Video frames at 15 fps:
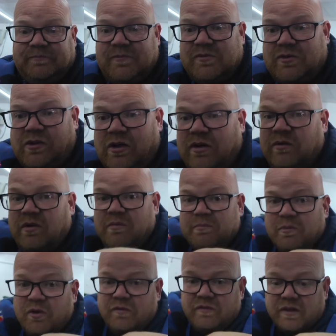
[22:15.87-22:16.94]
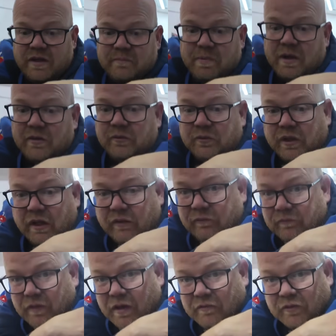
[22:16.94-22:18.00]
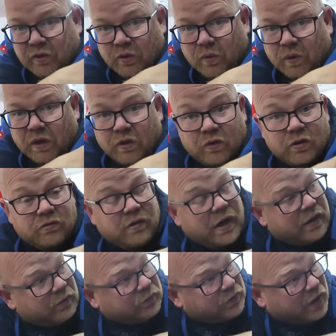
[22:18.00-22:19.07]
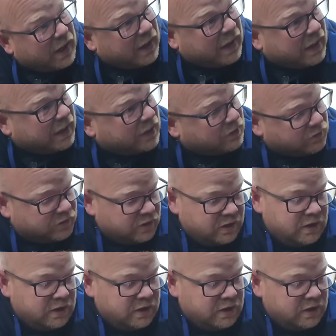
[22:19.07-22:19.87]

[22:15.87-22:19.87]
So, moving that panel down, having a quick look around and